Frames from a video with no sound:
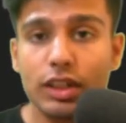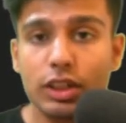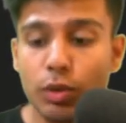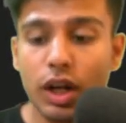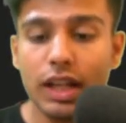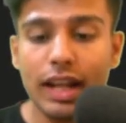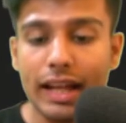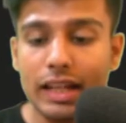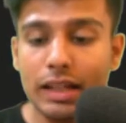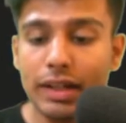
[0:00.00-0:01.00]
Smaller
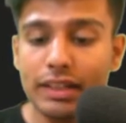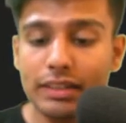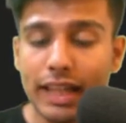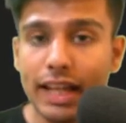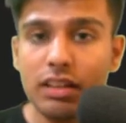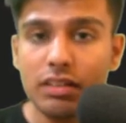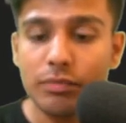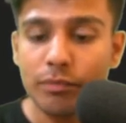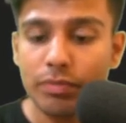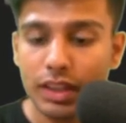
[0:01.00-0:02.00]
element than
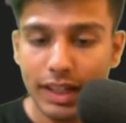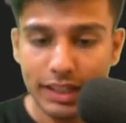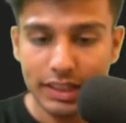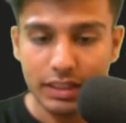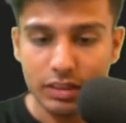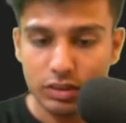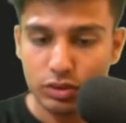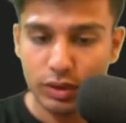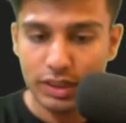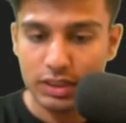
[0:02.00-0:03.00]
80. So
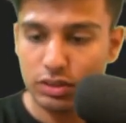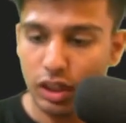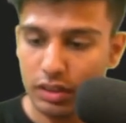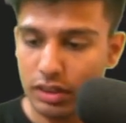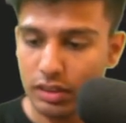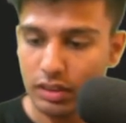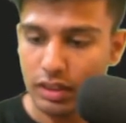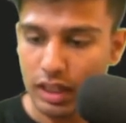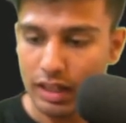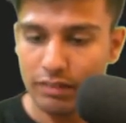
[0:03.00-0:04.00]
it is not.
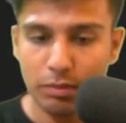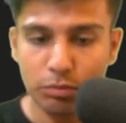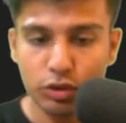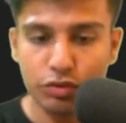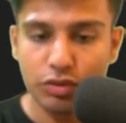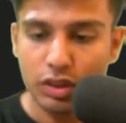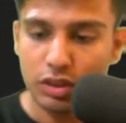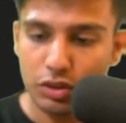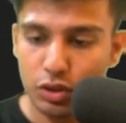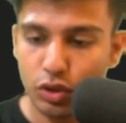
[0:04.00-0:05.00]
I will move
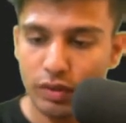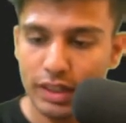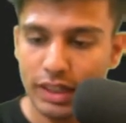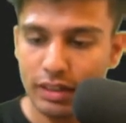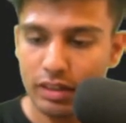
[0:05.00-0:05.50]
Q over here.